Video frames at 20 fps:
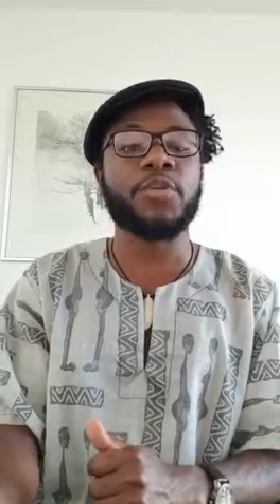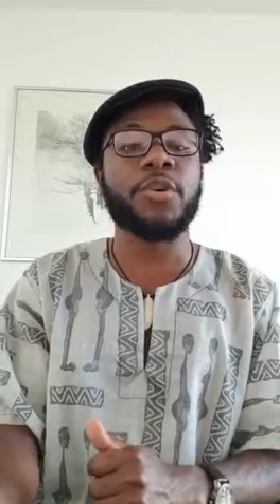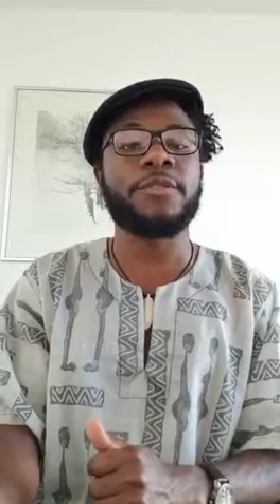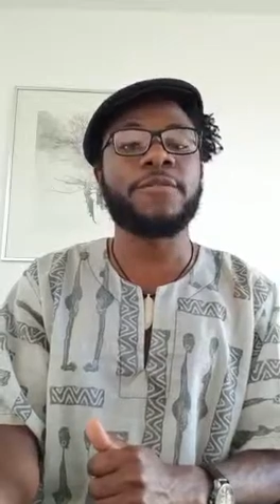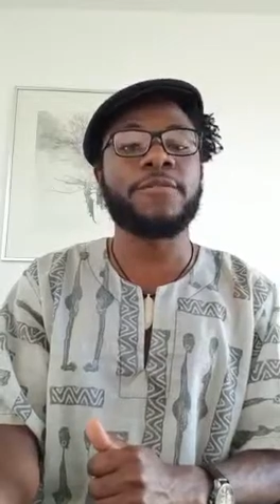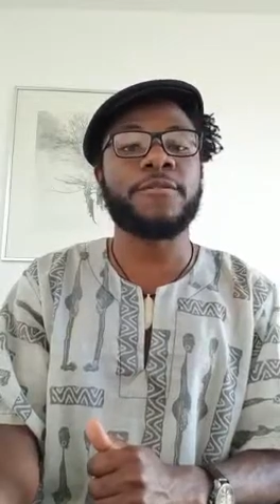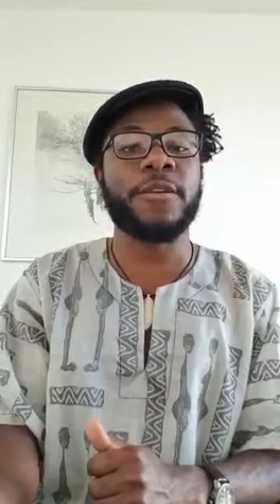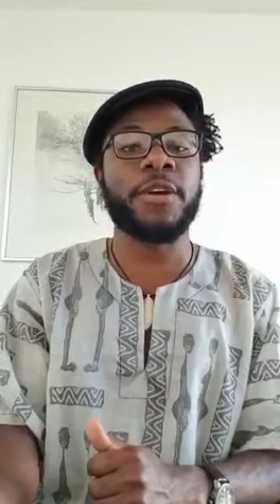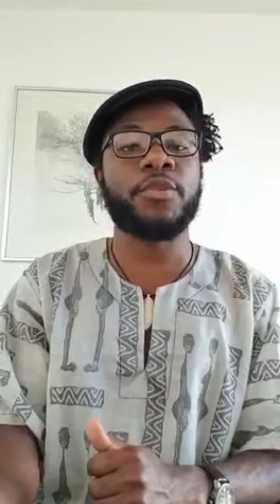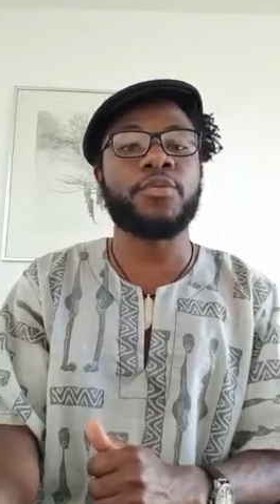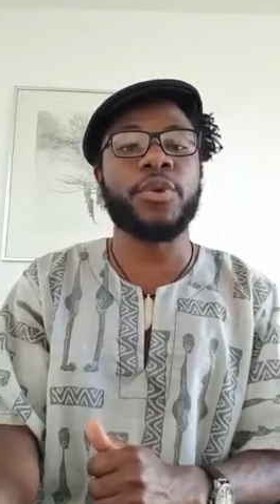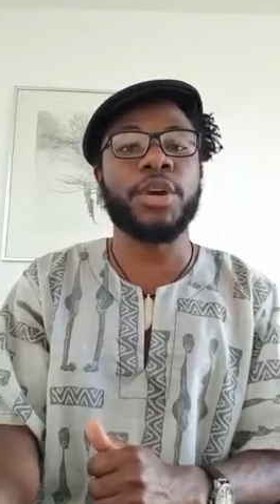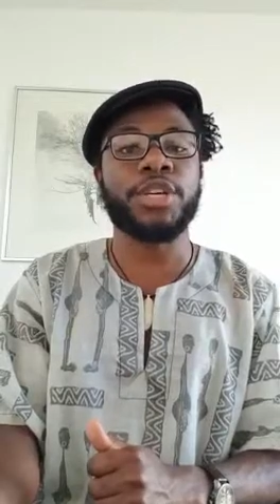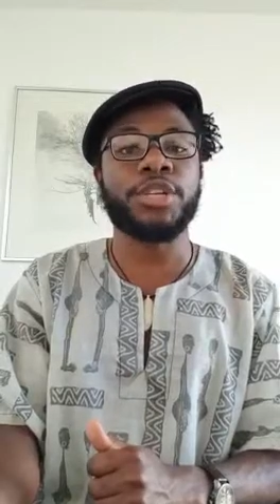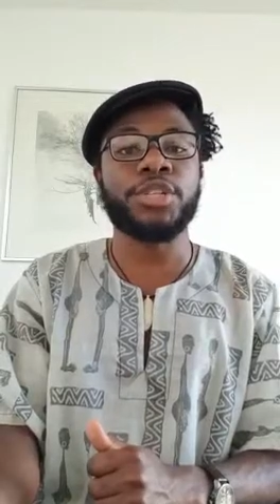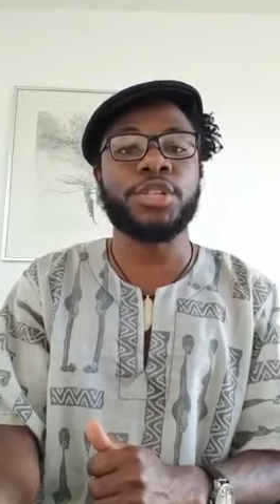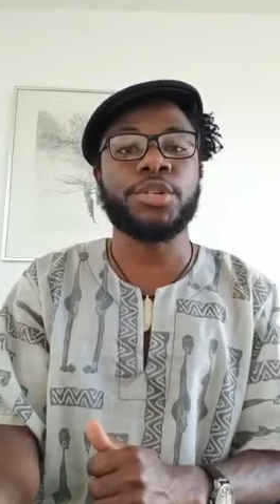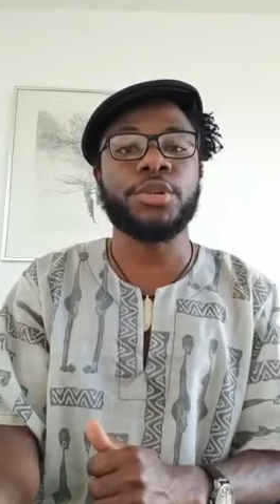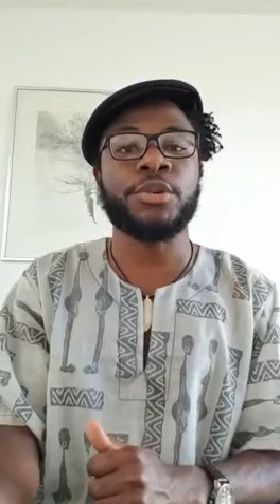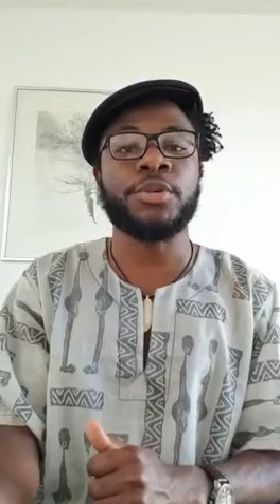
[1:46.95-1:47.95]
unfair
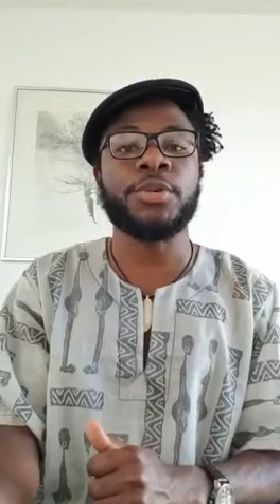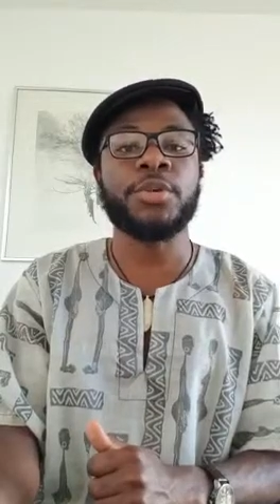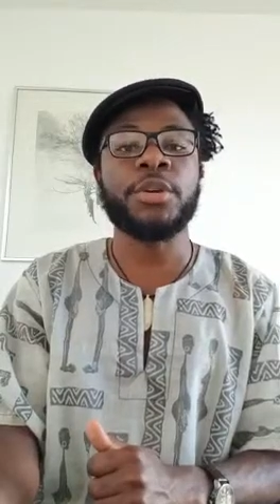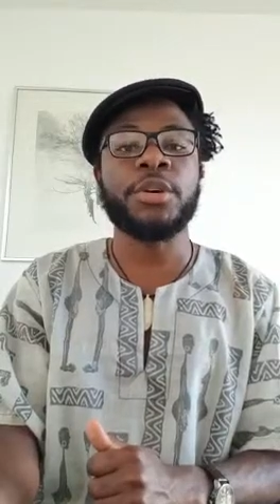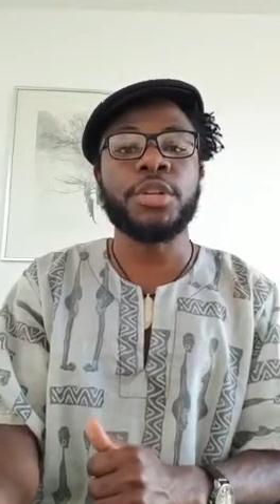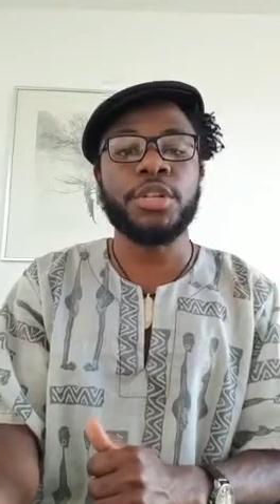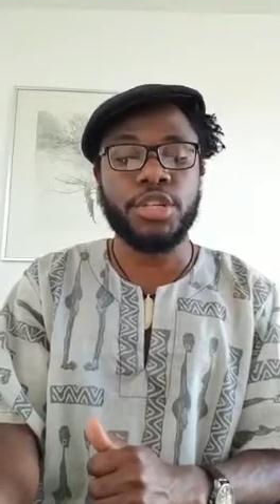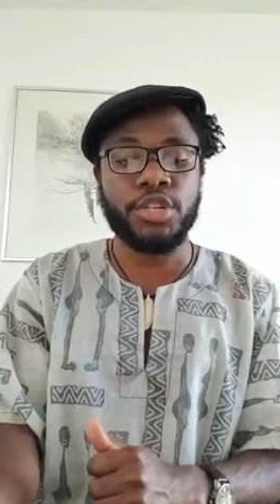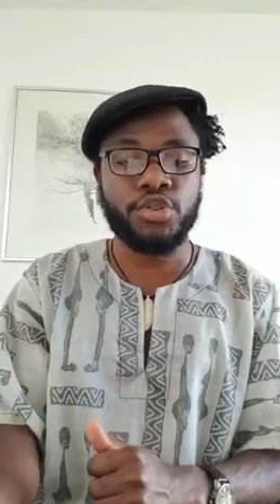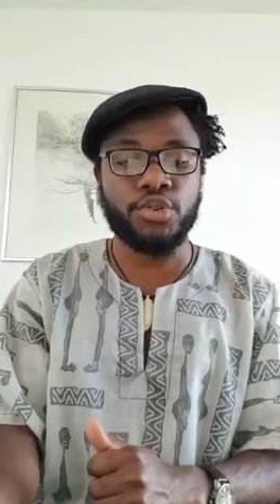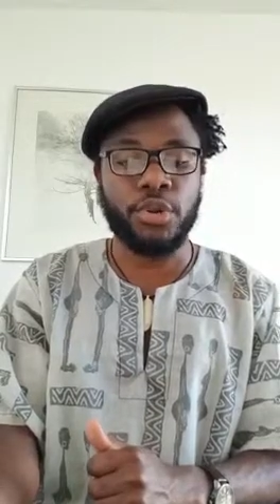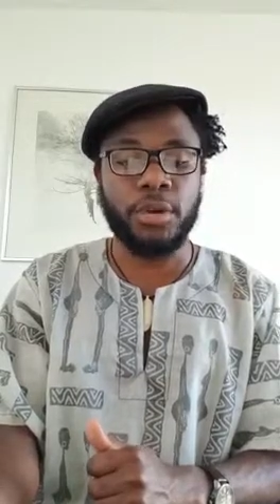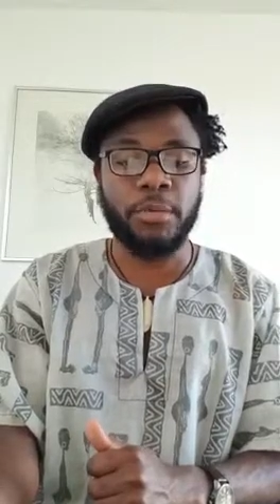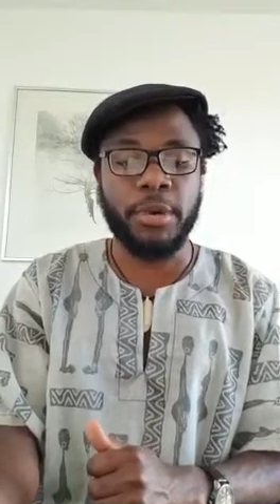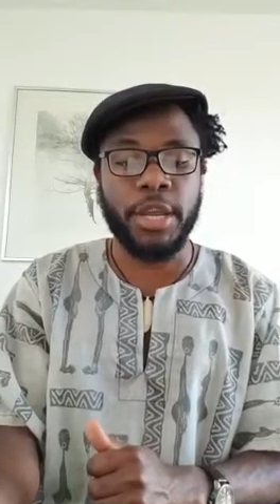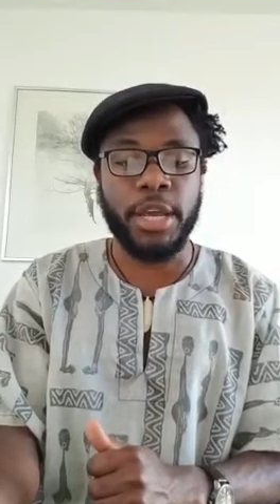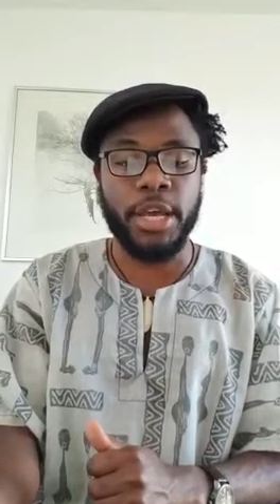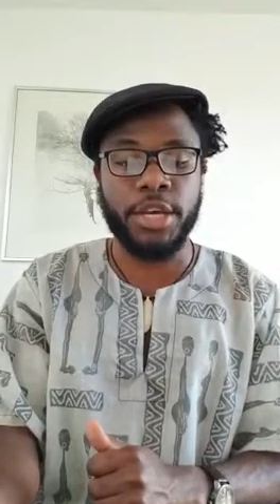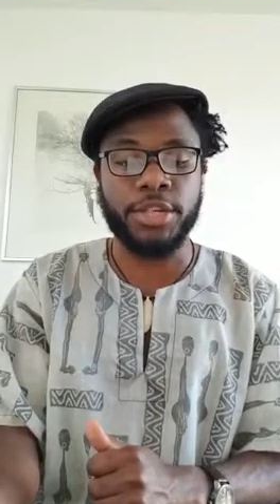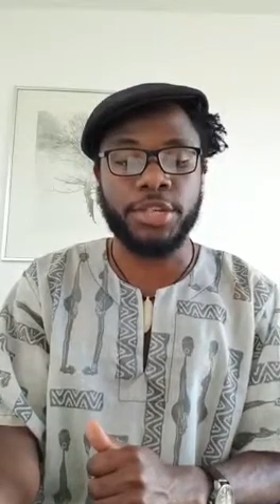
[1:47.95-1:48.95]
racial
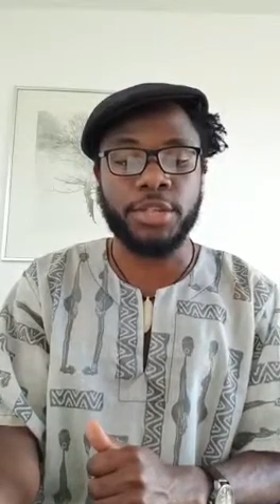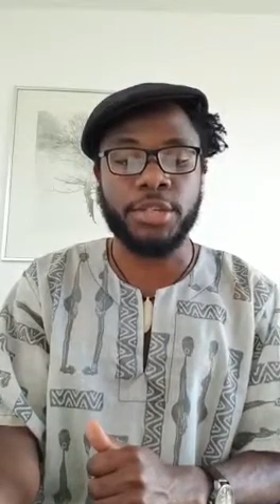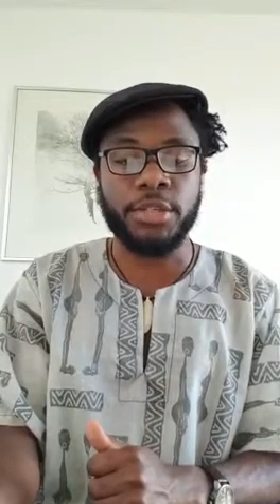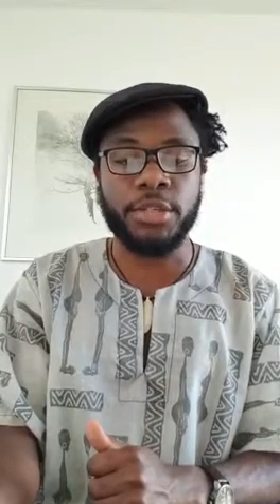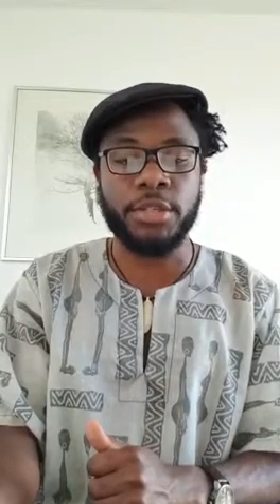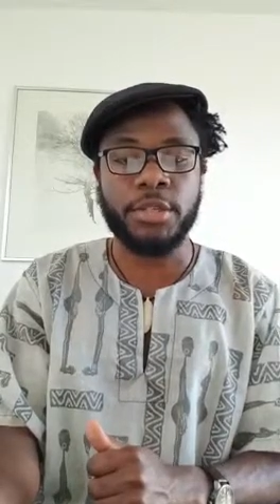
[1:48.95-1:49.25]
discrimination.